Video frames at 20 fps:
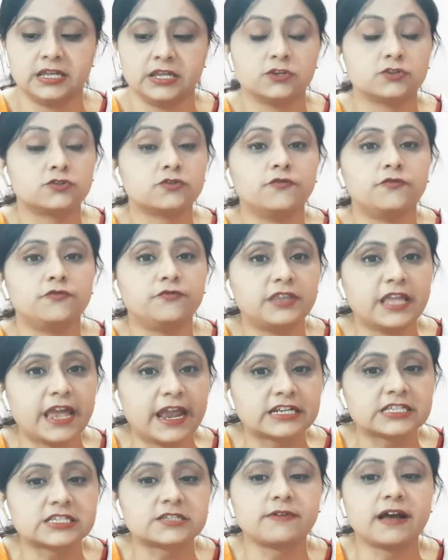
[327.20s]
So
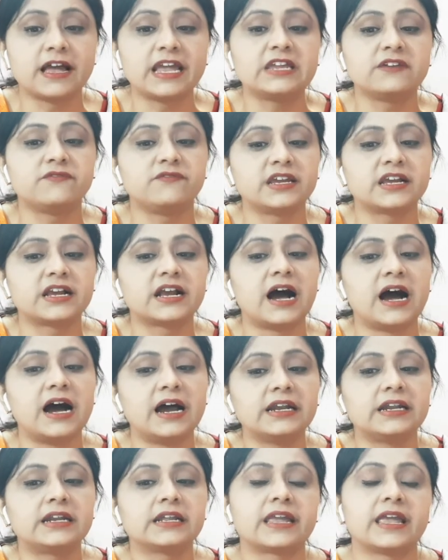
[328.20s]
that's why we
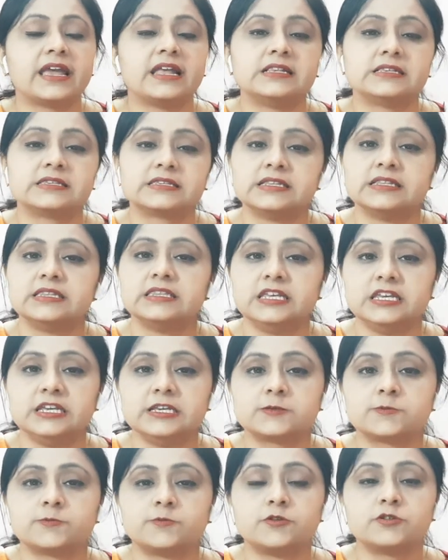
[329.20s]
can't cancel
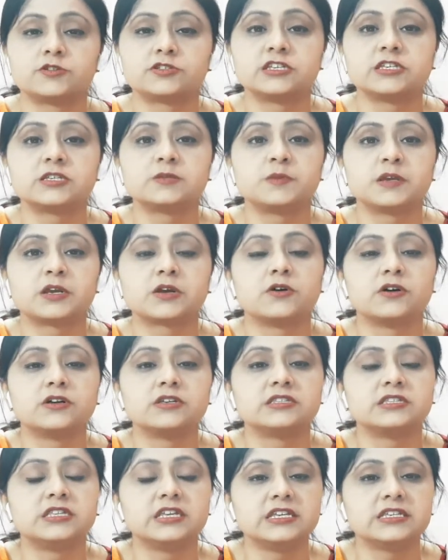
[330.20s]
these forces,
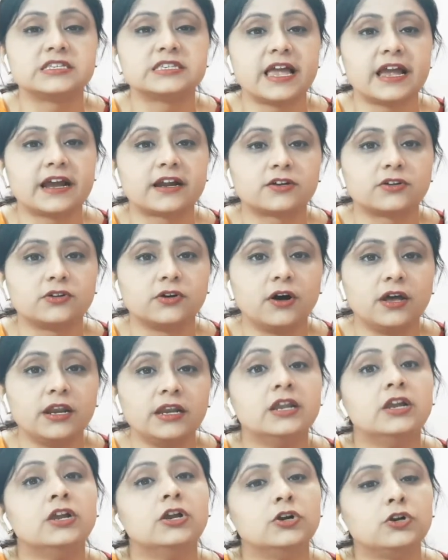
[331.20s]
because these act on
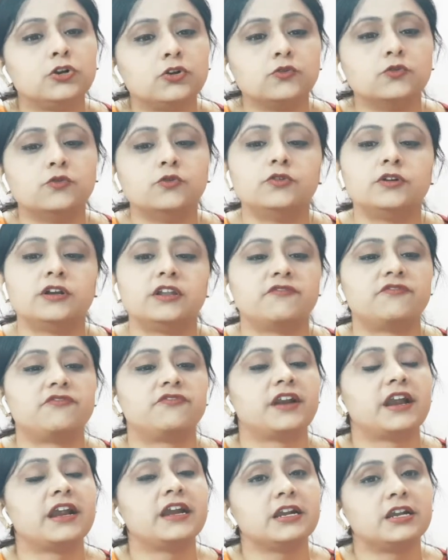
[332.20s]
two
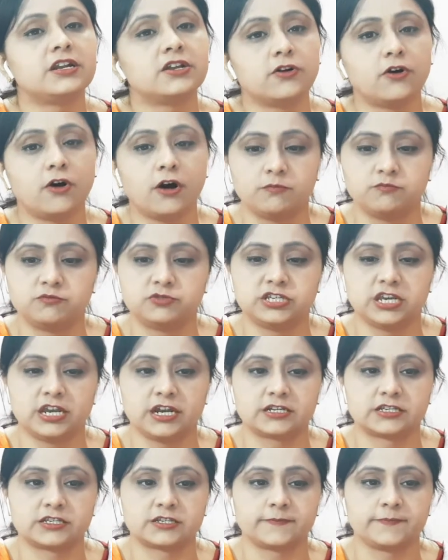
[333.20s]
different
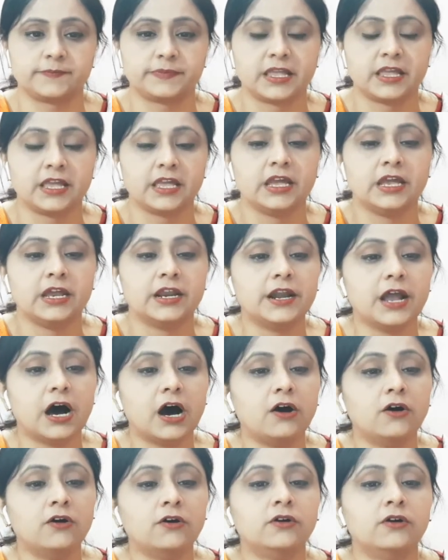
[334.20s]
objects.
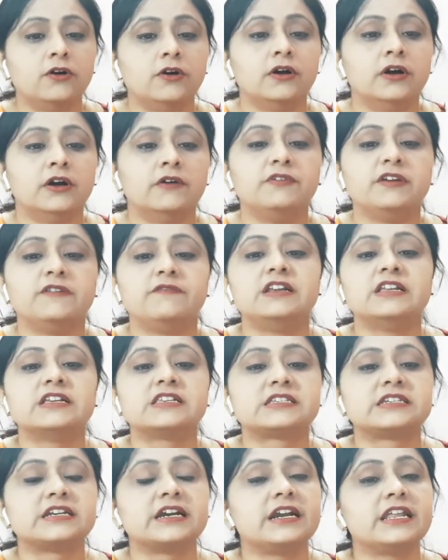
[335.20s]
Now we will
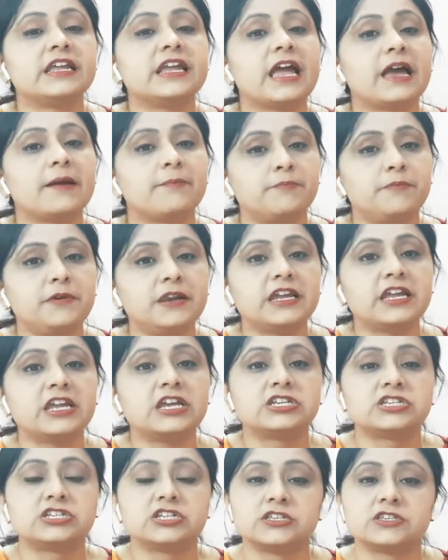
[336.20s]
study
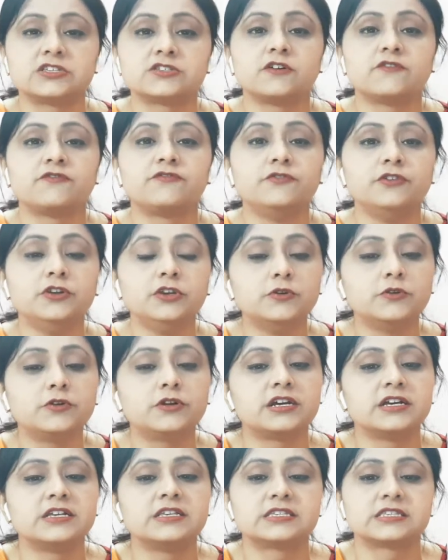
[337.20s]
applications of
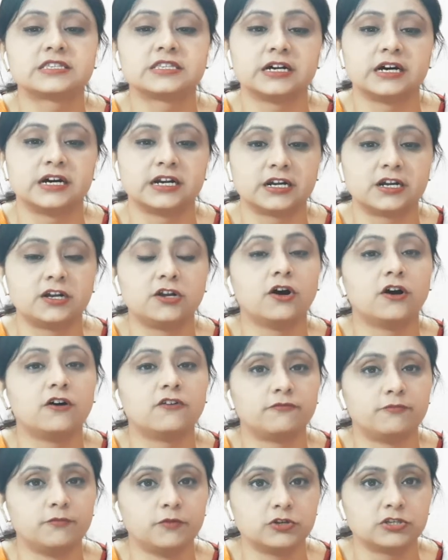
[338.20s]
Newton's third
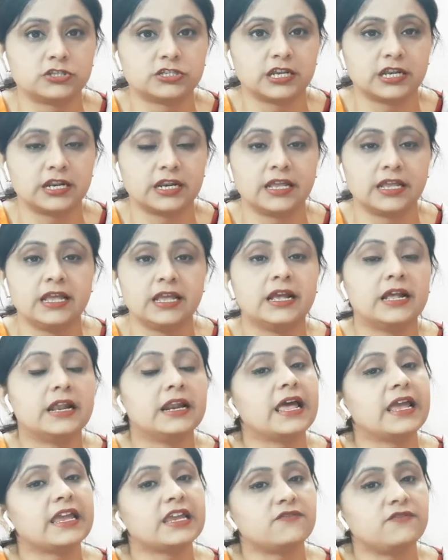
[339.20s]
law of motion.
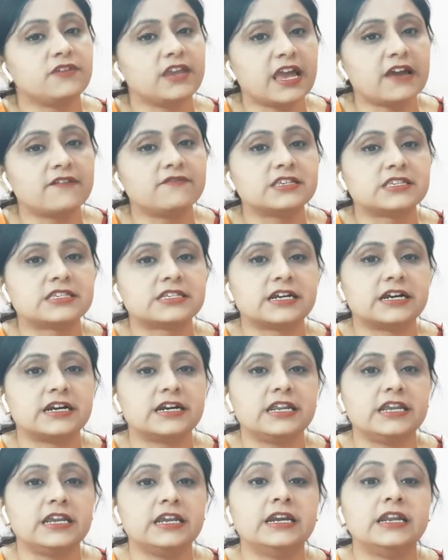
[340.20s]
Like we have
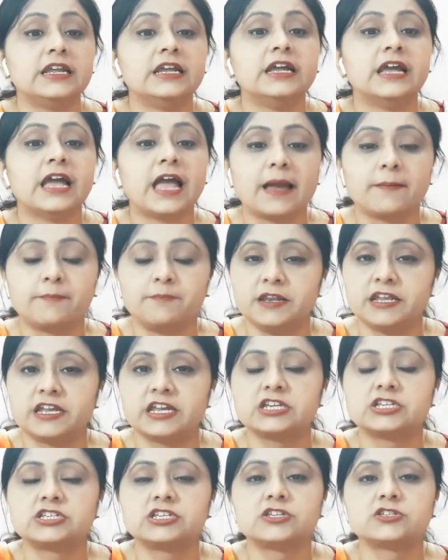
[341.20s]
studied
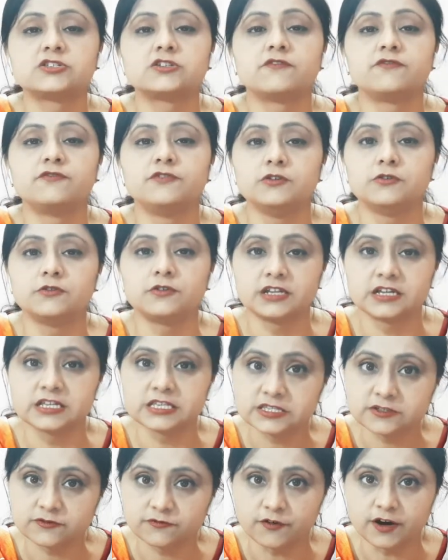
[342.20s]
applications of
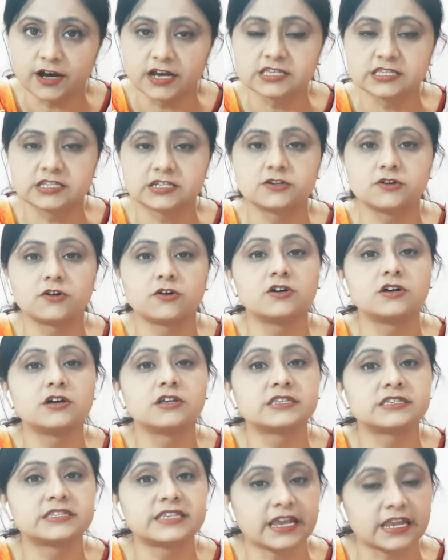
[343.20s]
Newton's first
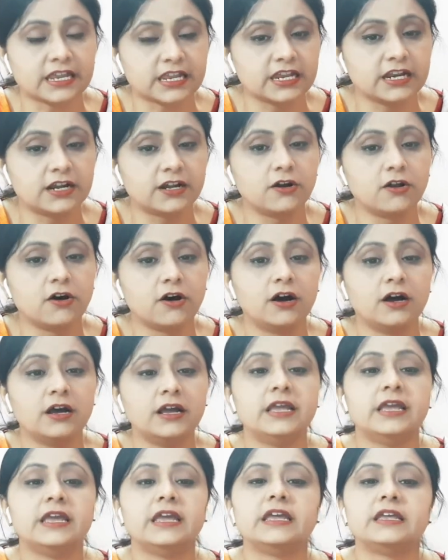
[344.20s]
law, second
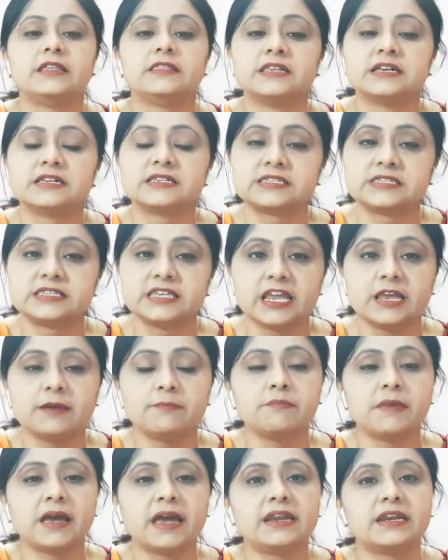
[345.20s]
law. In the
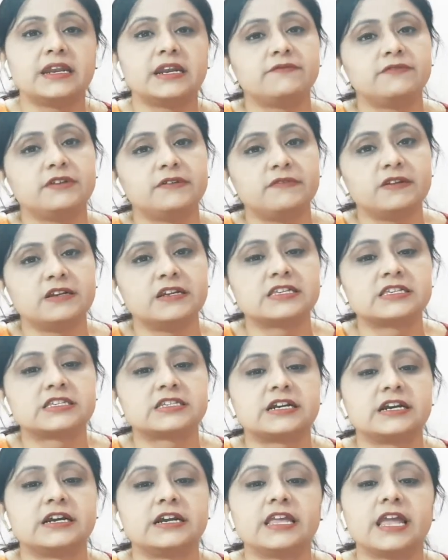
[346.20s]
same manner, we will
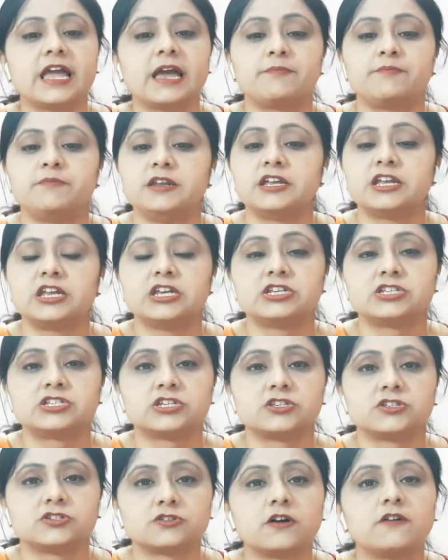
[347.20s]
study
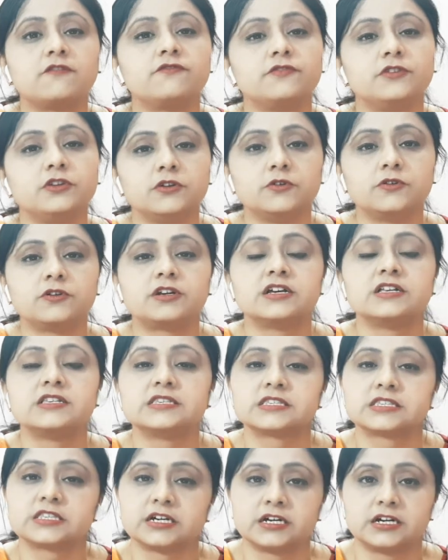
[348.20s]
applications of
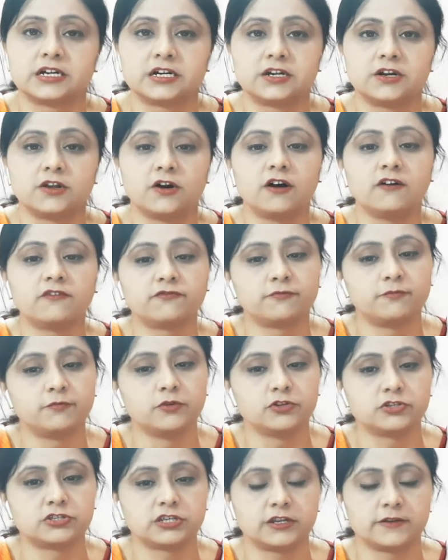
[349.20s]
Newton's third law of
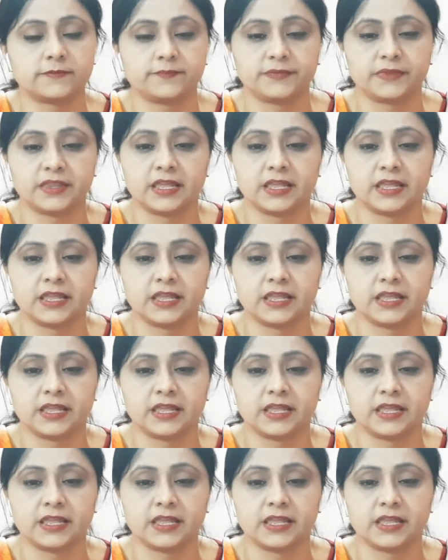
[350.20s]
motion.